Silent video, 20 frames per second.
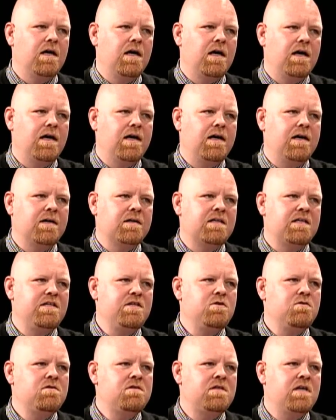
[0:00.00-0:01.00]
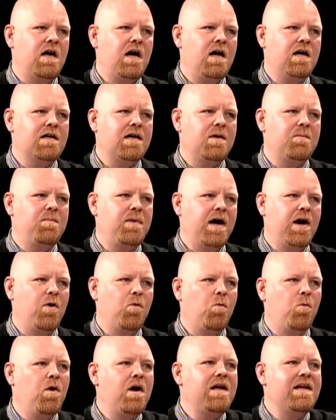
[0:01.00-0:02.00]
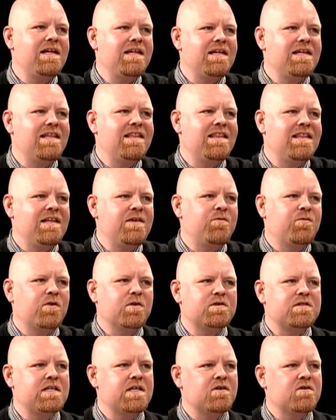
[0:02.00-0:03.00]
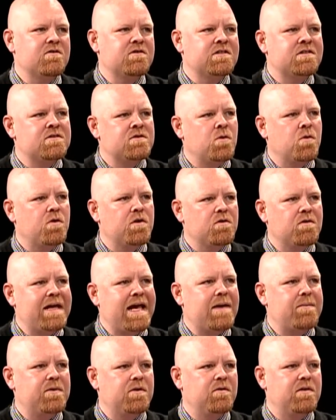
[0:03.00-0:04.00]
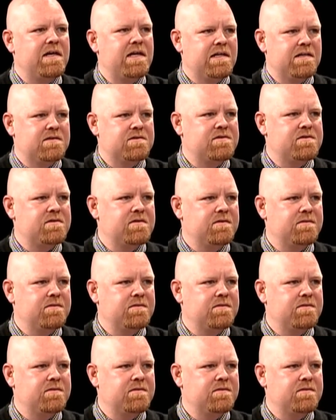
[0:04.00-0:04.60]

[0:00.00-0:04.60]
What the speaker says: Can you talk about what the First Territorial Capital is?